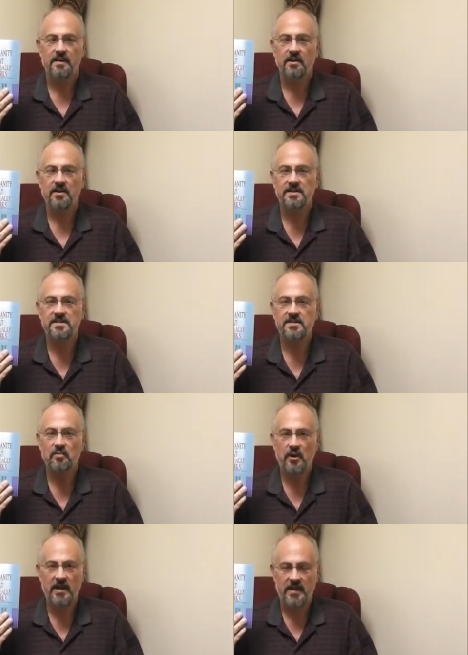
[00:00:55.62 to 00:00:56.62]
There is
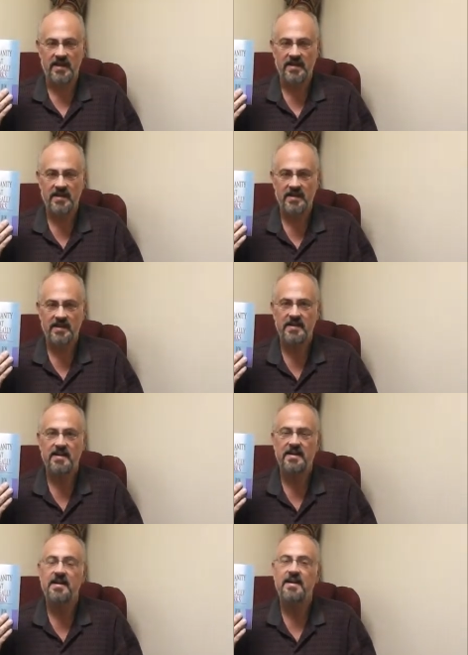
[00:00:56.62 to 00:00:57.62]
a way
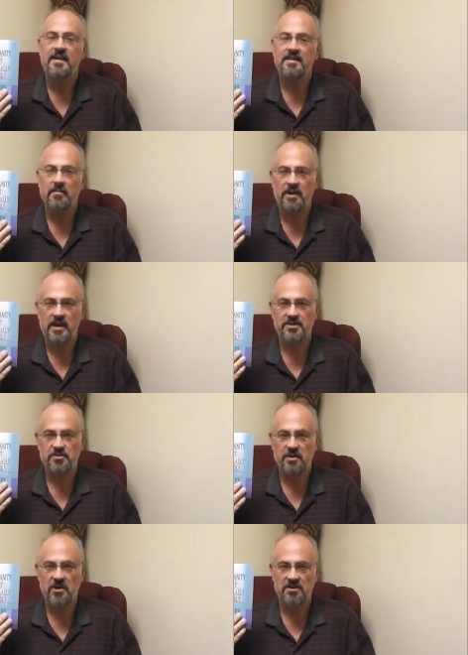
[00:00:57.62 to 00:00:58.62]
that
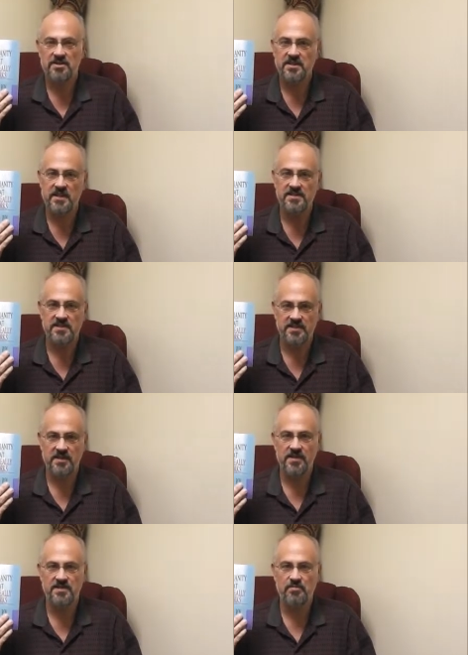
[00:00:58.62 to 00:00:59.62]
Pastor Marr discusses
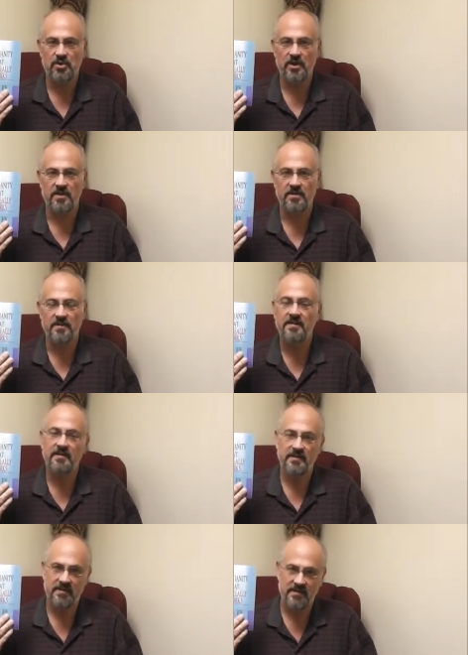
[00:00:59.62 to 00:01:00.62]
in this book
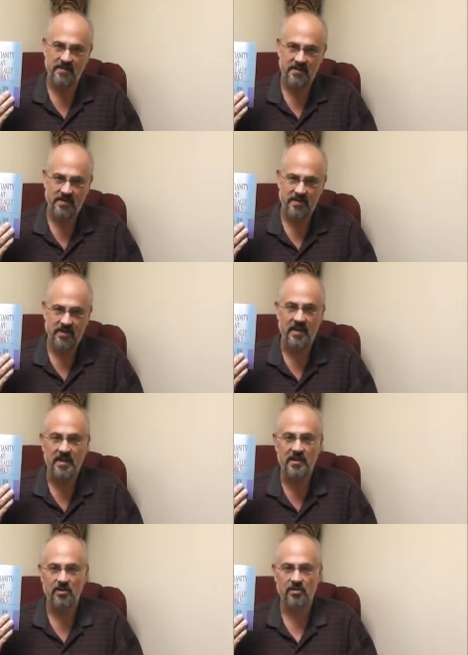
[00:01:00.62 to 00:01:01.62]

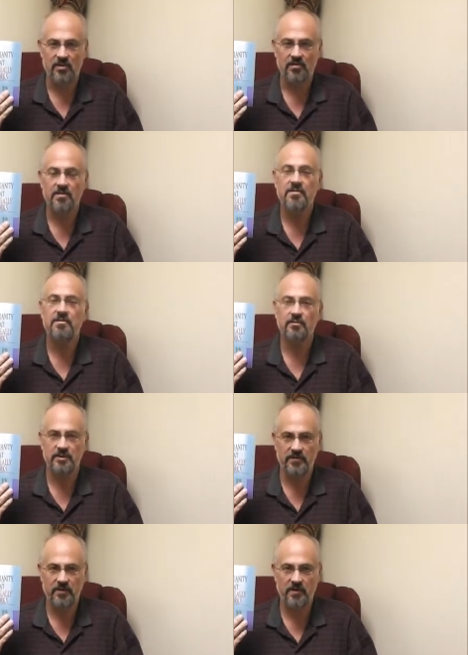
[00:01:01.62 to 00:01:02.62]
that he learned through
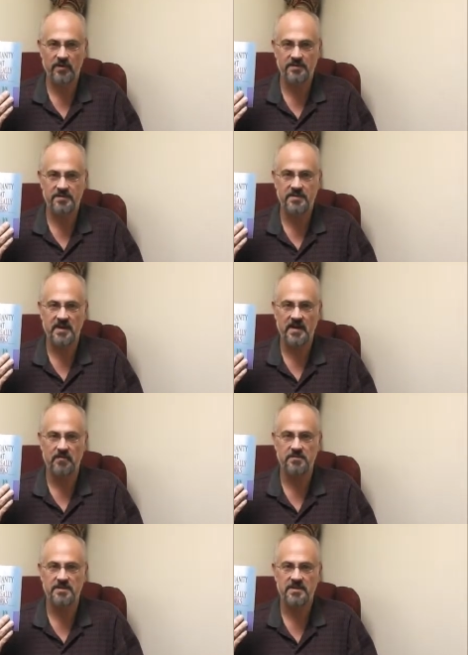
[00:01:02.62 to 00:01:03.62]
difficult
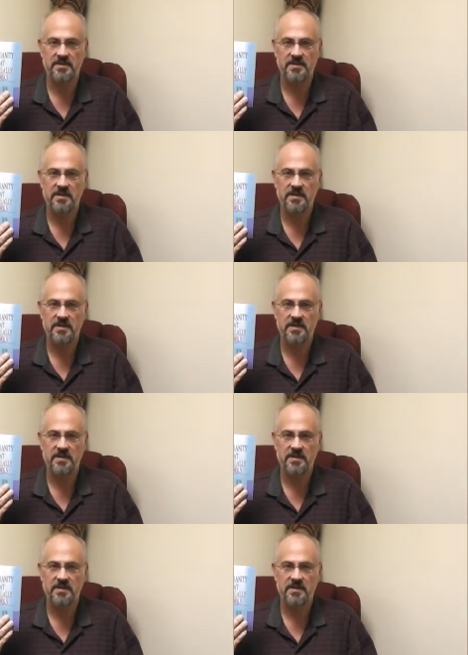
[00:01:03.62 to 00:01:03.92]
times